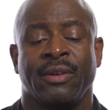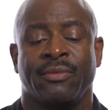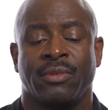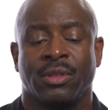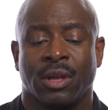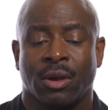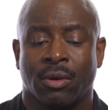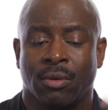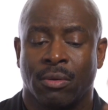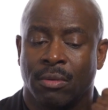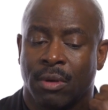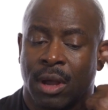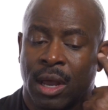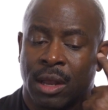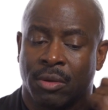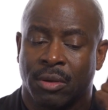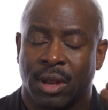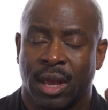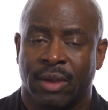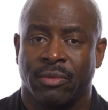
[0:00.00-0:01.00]
even though
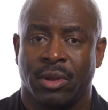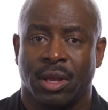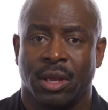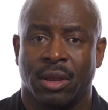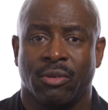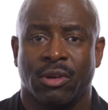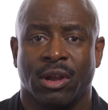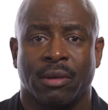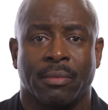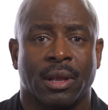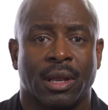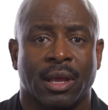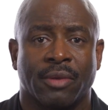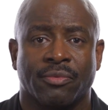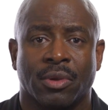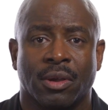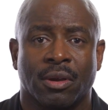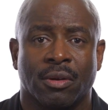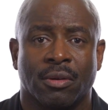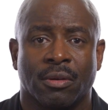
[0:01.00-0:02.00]
I don't have any hearing in my
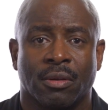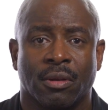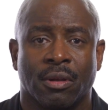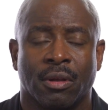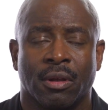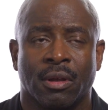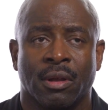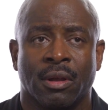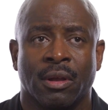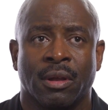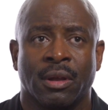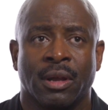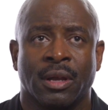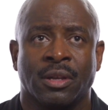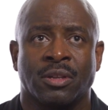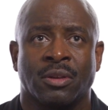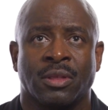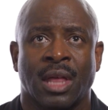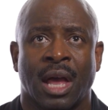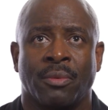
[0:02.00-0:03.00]
left ear.
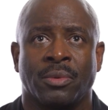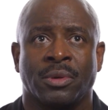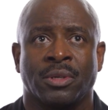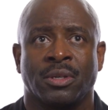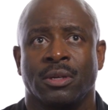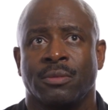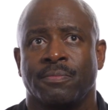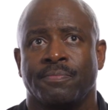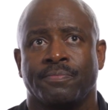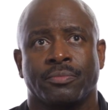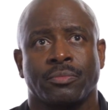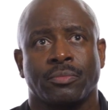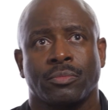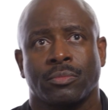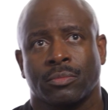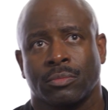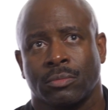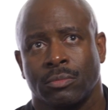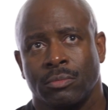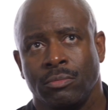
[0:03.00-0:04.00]
And so that was a
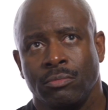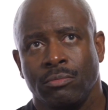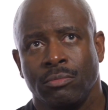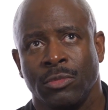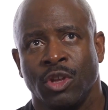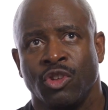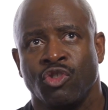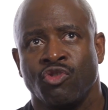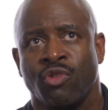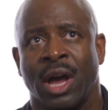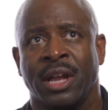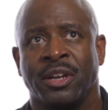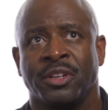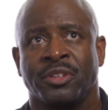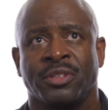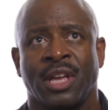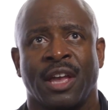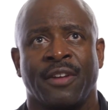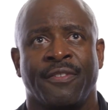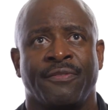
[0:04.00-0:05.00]
trying
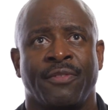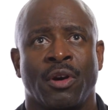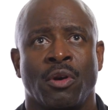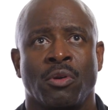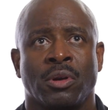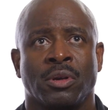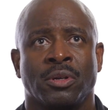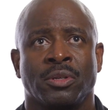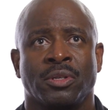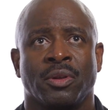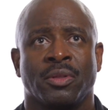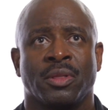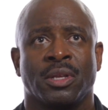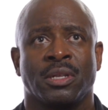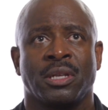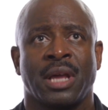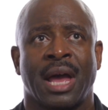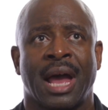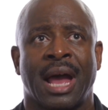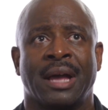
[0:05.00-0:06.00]
to stay focused on
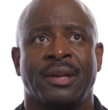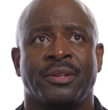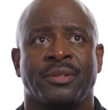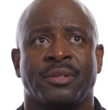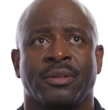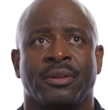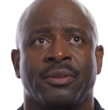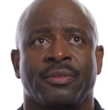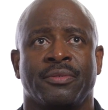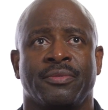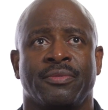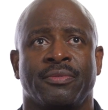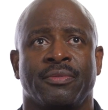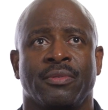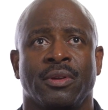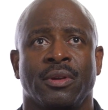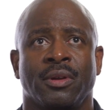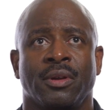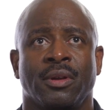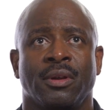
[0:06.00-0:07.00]
the task
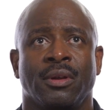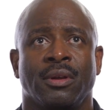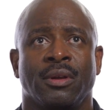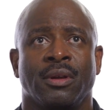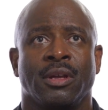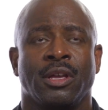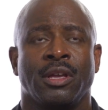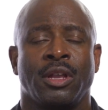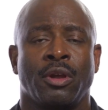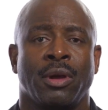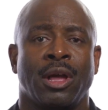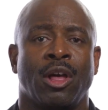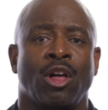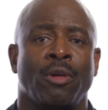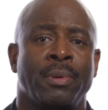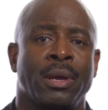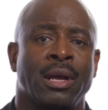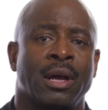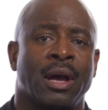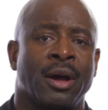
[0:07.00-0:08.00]
of, you know,
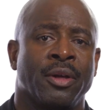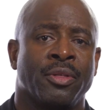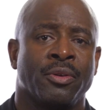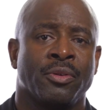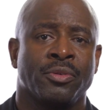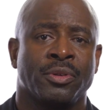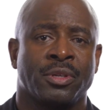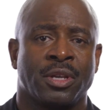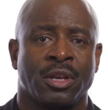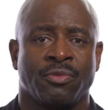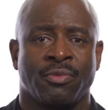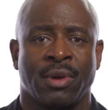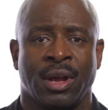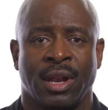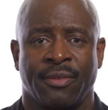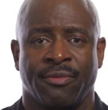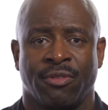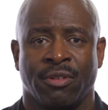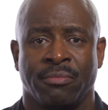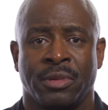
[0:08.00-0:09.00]
helping others get
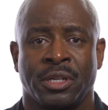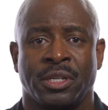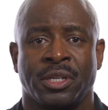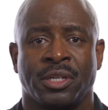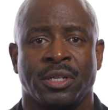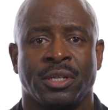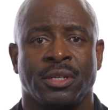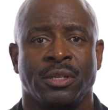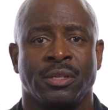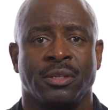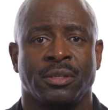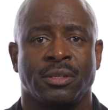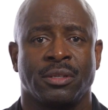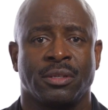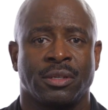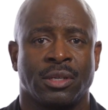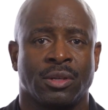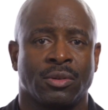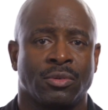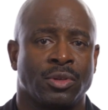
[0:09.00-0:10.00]
ready for missions,
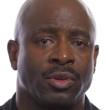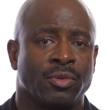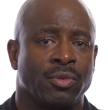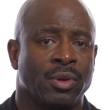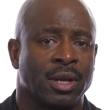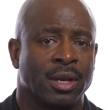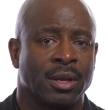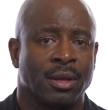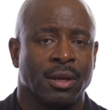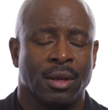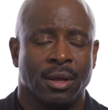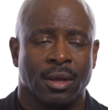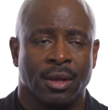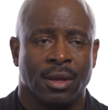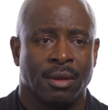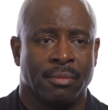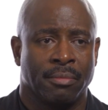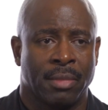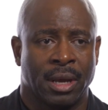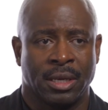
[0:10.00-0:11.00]
still doing
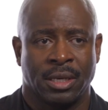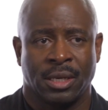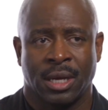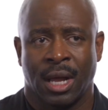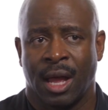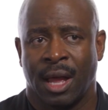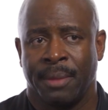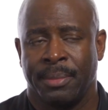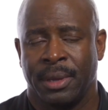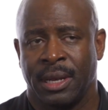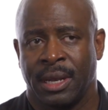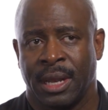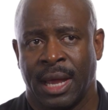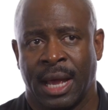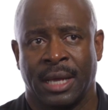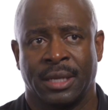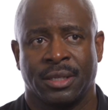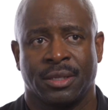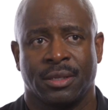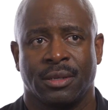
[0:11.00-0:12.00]
my job at
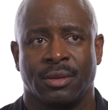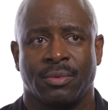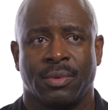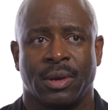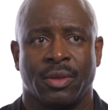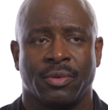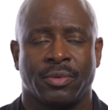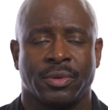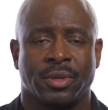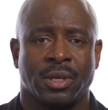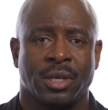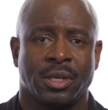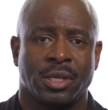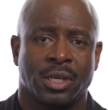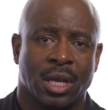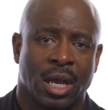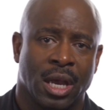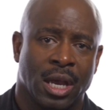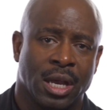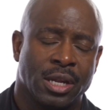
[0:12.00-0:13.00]
NASA, whether it's in
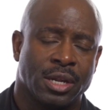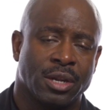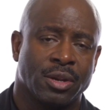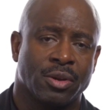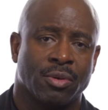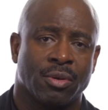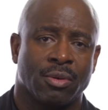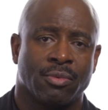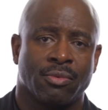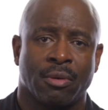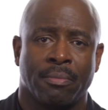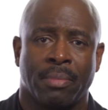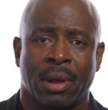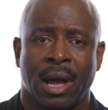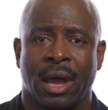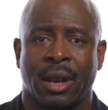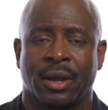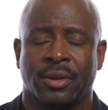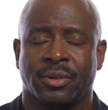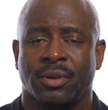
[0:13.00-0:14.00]
education or
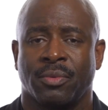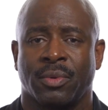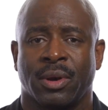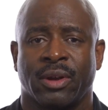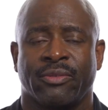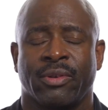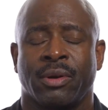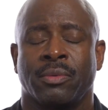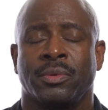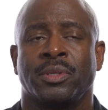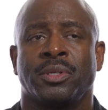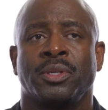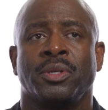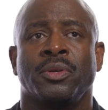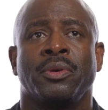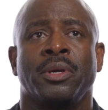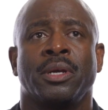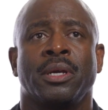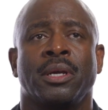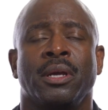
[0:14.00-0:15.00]
robotics or whatever I was
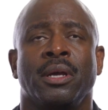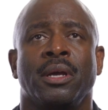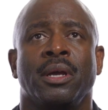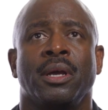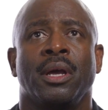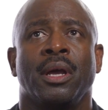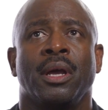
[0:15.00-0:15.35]
doing.